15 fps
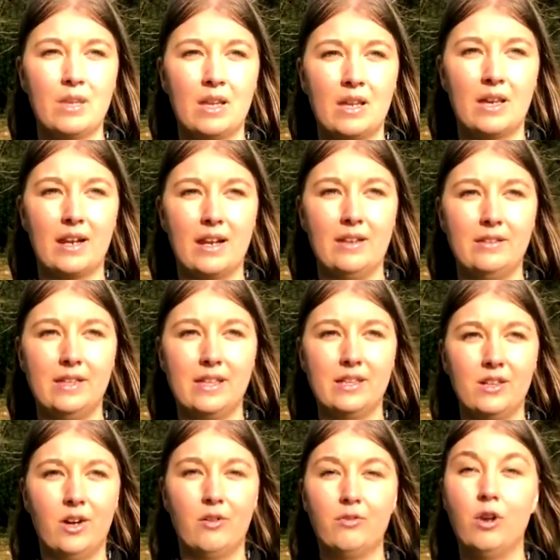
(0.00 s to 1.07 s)
can I think
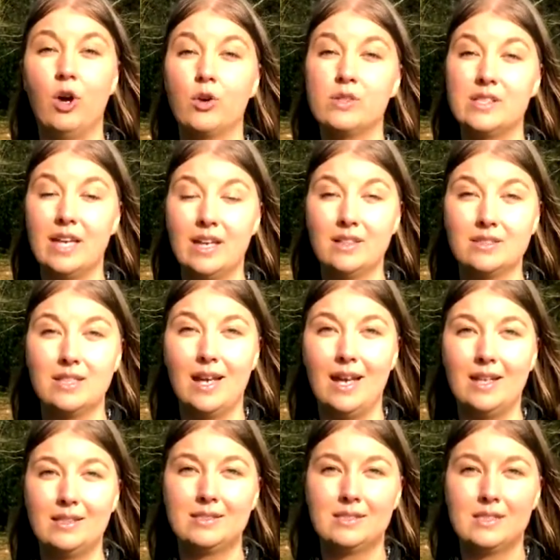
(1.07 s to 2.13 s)
of? Long-tailed
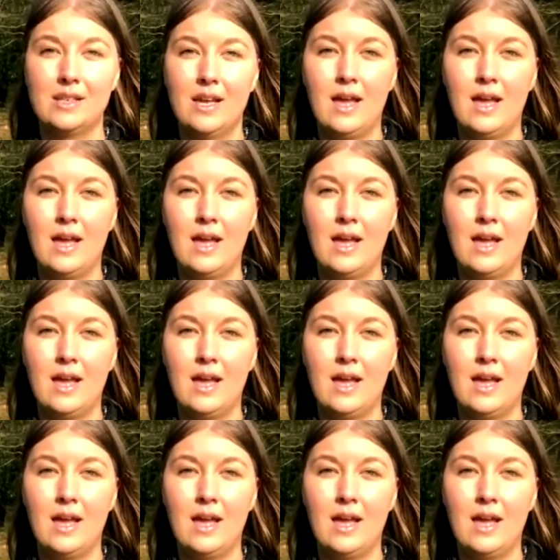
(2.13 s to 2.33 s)
tits